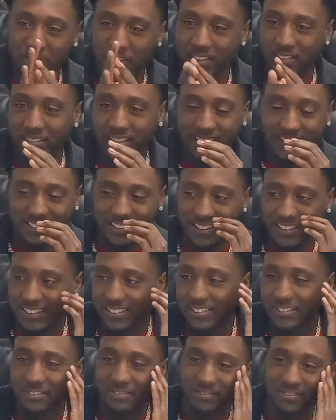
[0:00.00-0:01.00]
I'm like, damn,
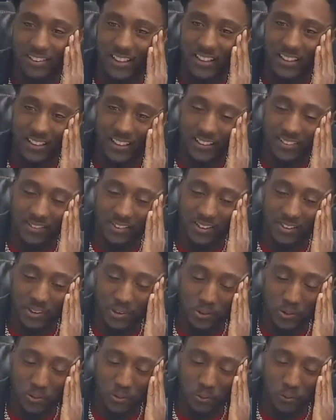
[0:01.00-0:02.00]
they getting to
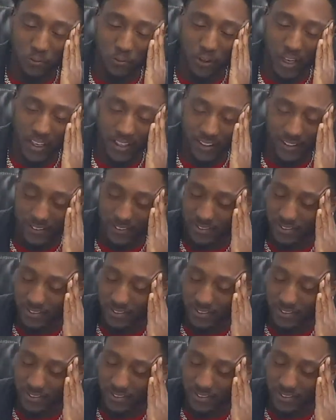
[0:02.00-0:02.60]
do fast.